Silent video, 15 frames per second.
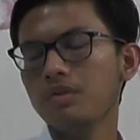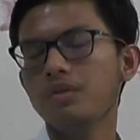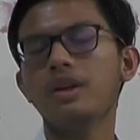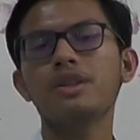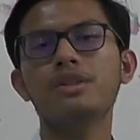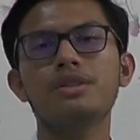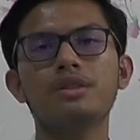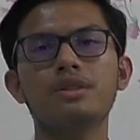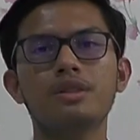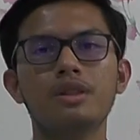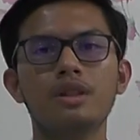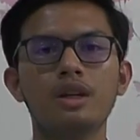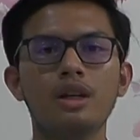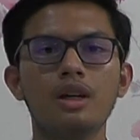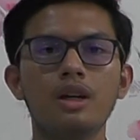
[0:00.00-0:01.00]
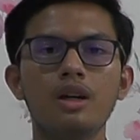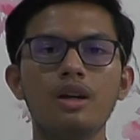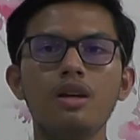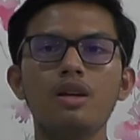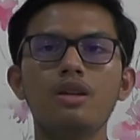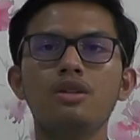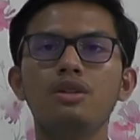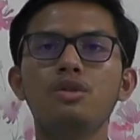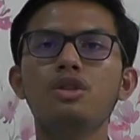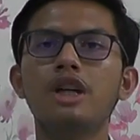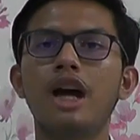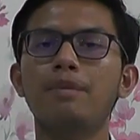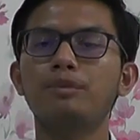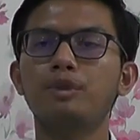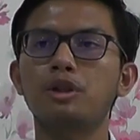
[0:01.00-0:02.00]
thus, a new
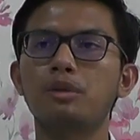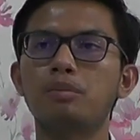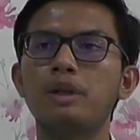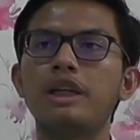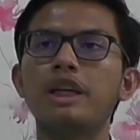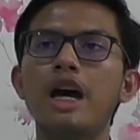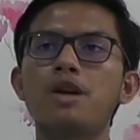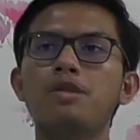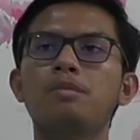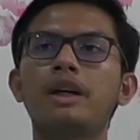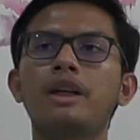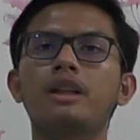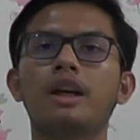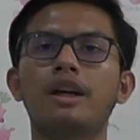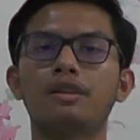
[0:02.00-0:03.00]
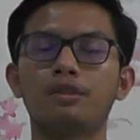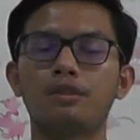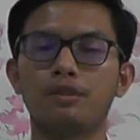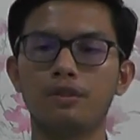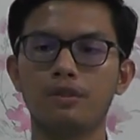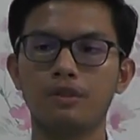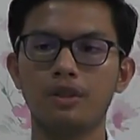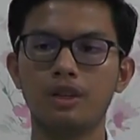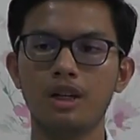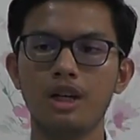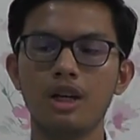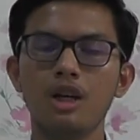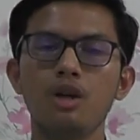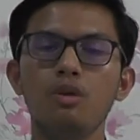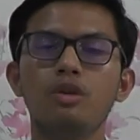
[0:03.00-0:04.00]
chapter began in my life.
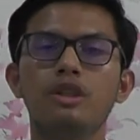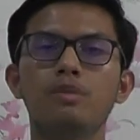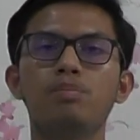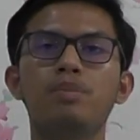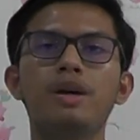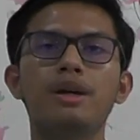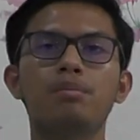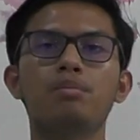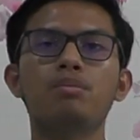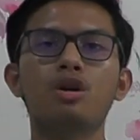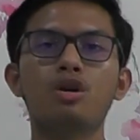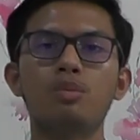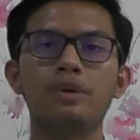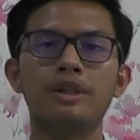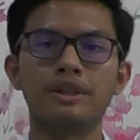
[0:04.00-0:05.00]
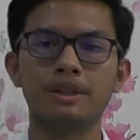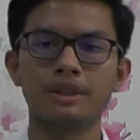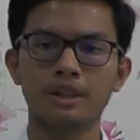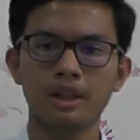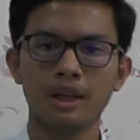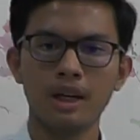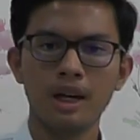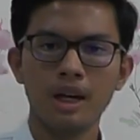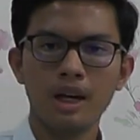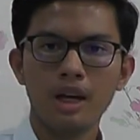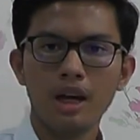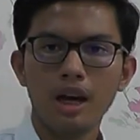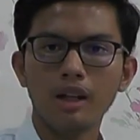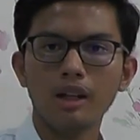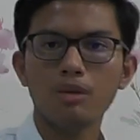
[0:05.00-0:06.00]
It was a big moment.
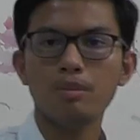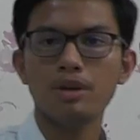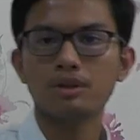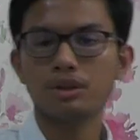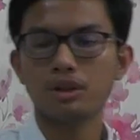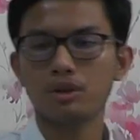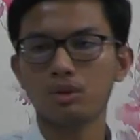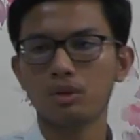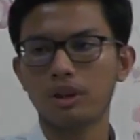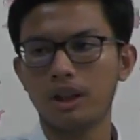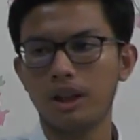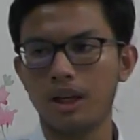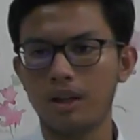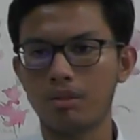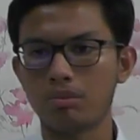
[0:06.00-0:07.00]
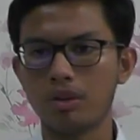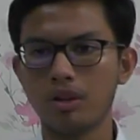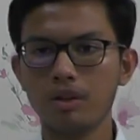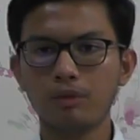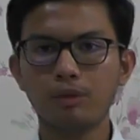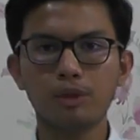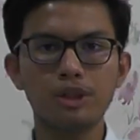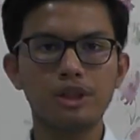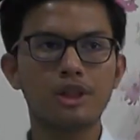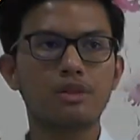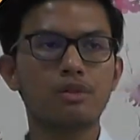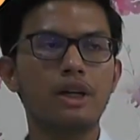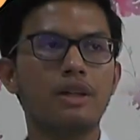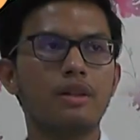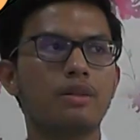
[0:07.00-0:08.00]
Elementary school came. First
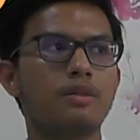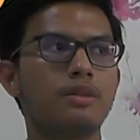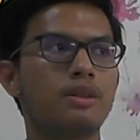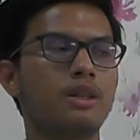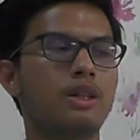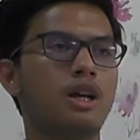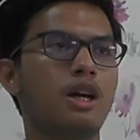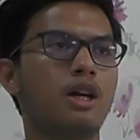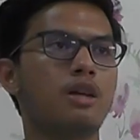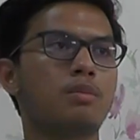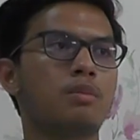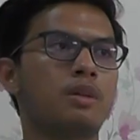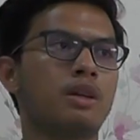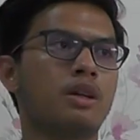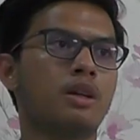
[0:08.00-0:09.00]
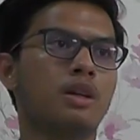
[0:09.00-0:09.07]
grade came.